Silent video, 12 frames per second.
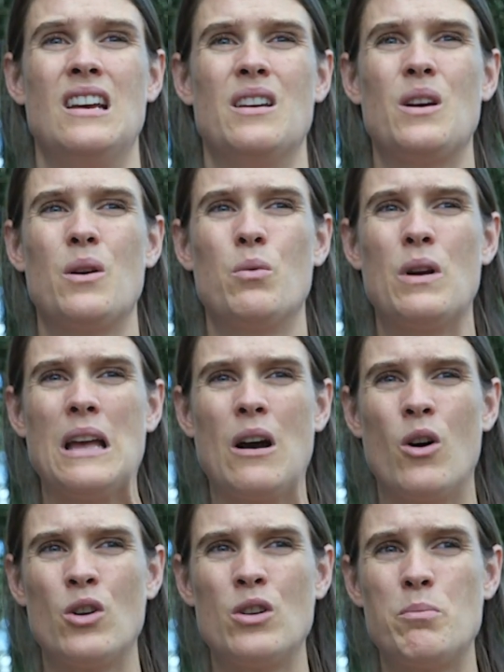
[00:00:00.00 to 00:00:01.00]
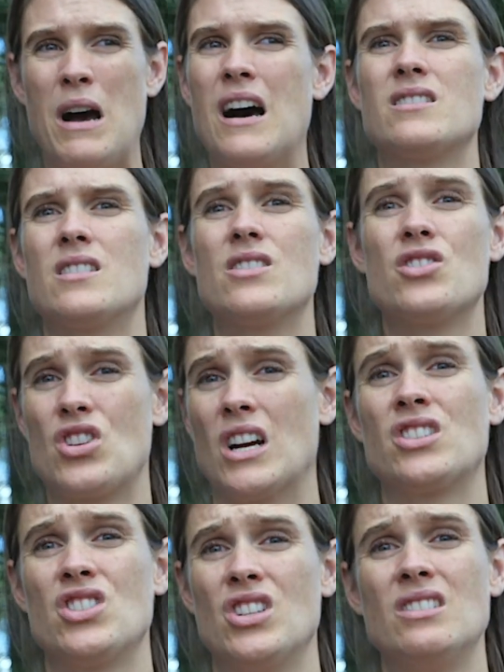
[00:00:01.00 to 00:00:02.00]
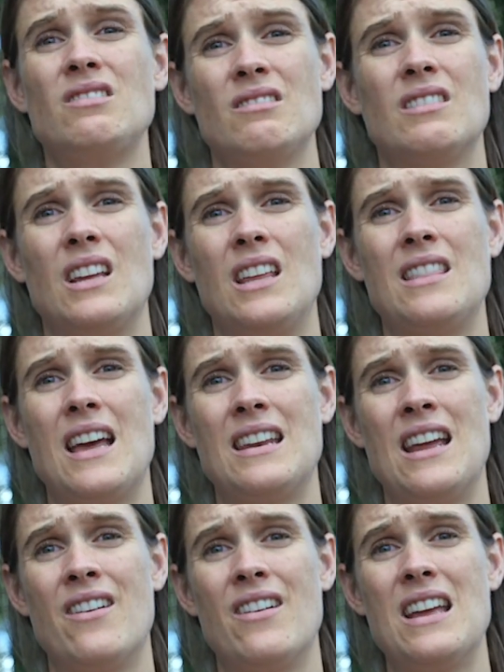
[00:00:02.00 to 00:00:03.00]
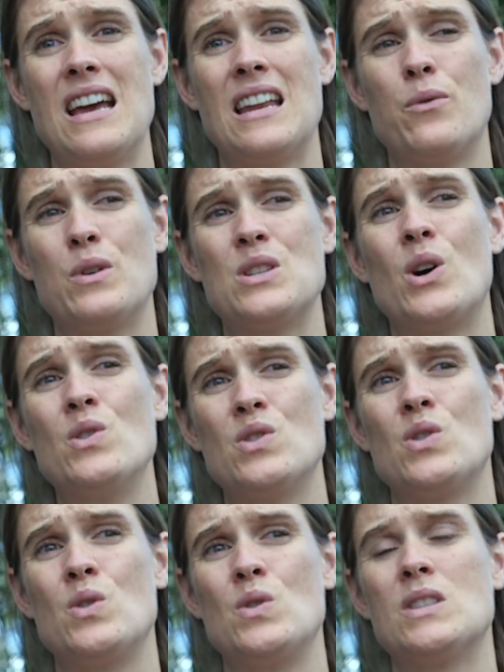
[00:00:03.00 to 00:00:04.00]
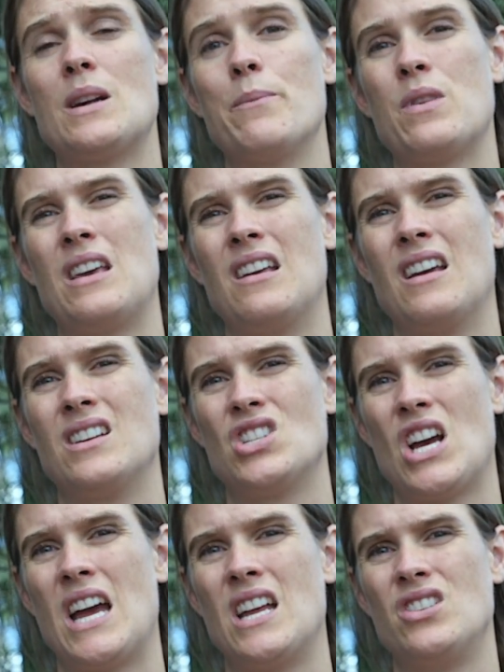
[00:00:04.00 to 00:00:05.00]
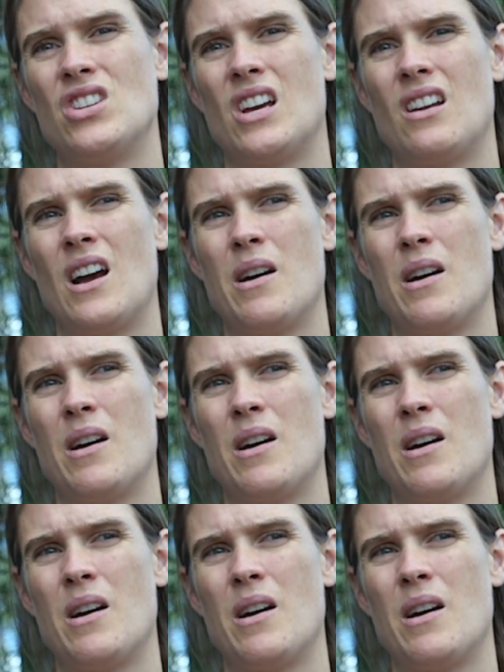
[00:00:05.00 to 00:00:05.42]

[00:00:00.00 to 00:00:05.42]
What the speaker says: You know, we're on a path to destruction in that area, and if we don't do something and change it,